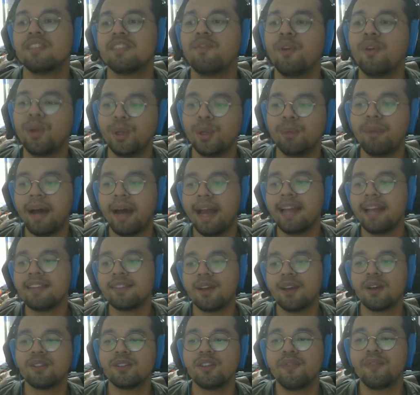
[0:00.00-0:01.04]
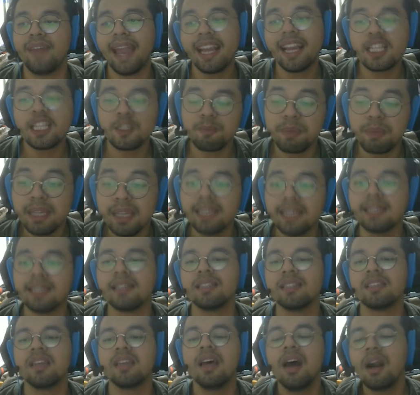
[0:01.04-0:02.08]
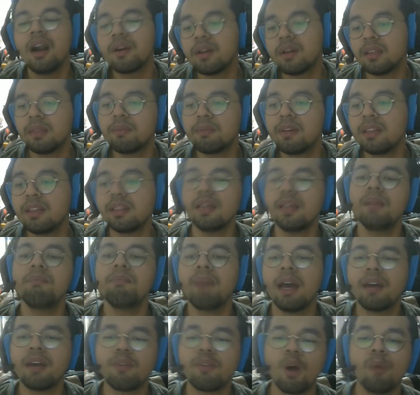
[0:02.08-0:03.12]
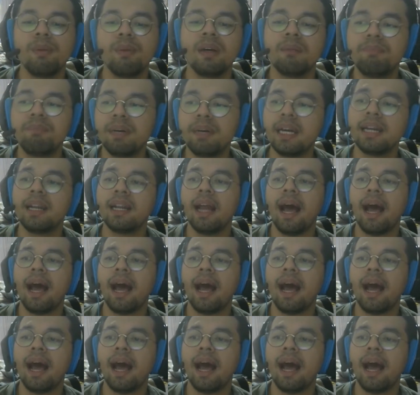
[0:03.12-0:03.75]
followed by Songs of Experience, written by Robert Burns.